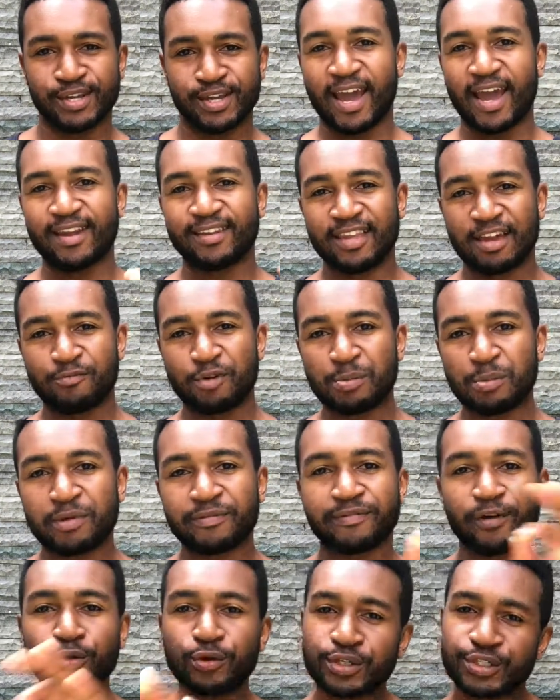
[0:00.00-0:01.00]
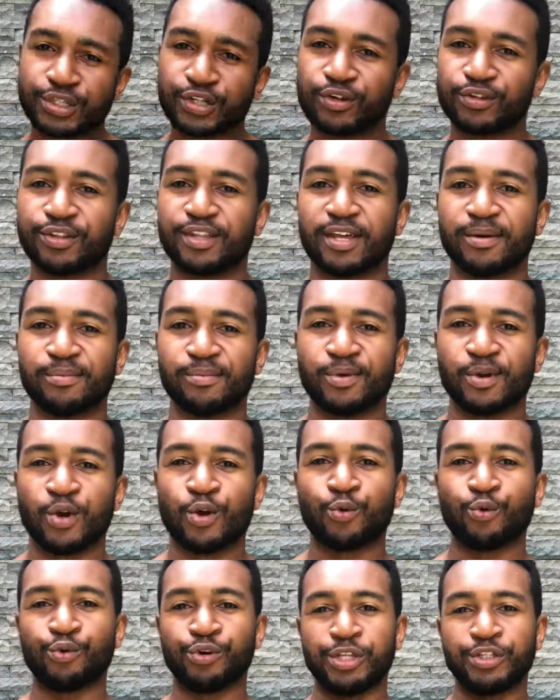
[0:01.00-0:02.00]
And then when we're focusing on them,
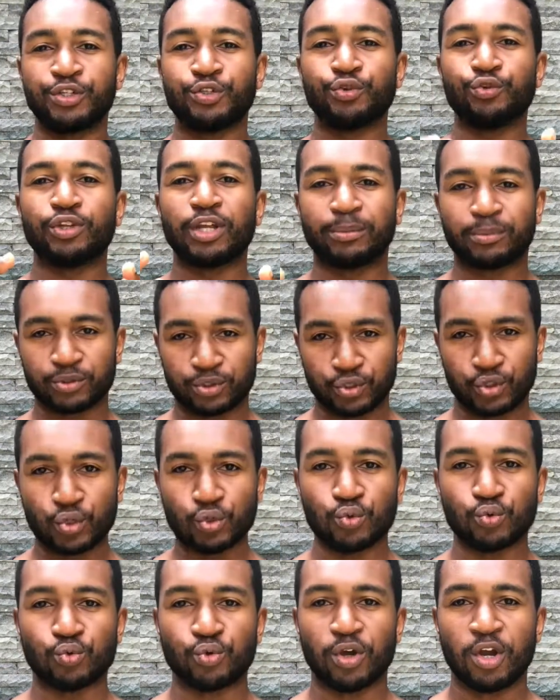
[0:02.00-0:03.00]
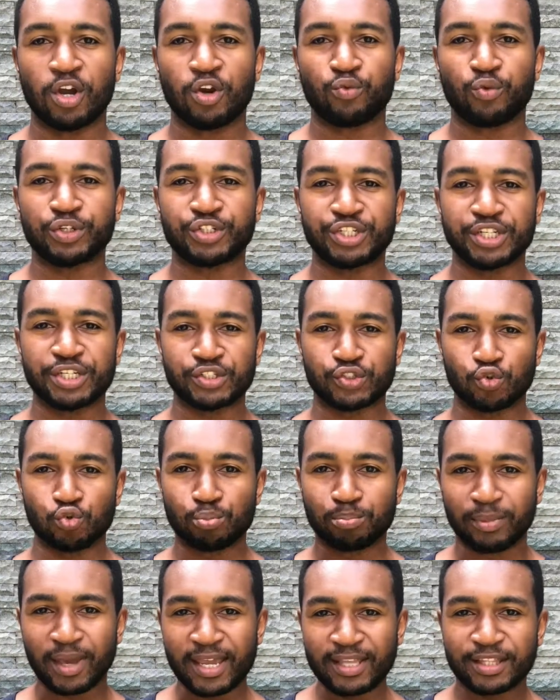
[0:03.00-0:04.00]
we need to do number 2, which is to
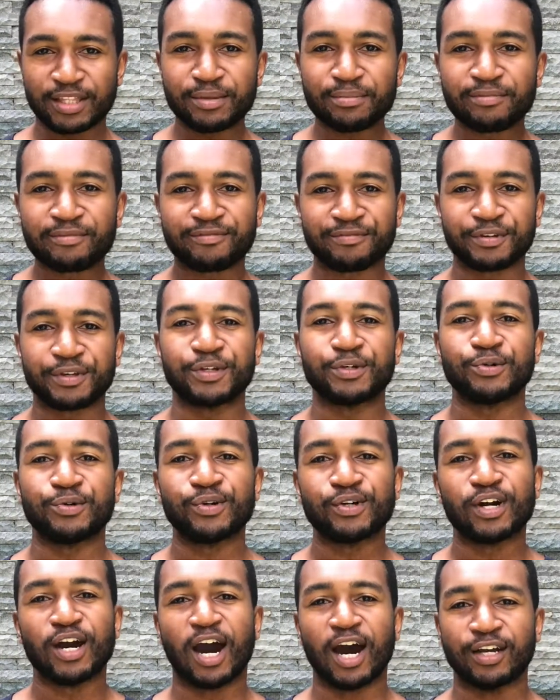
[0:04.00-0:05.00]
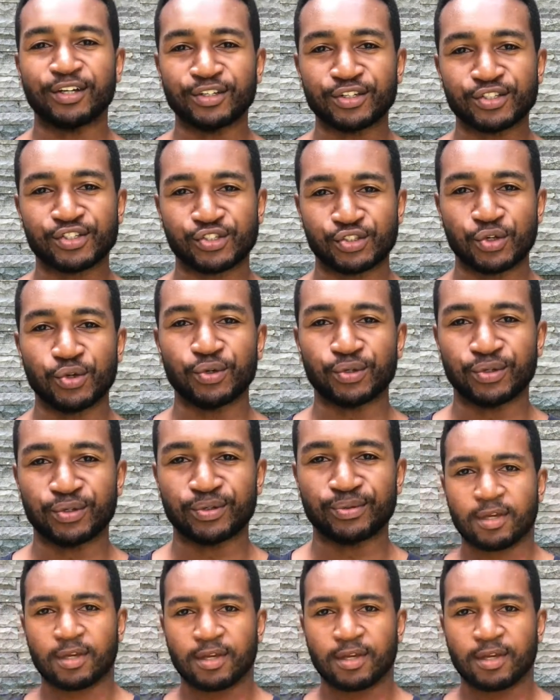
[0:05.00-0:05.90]
make them feel understood.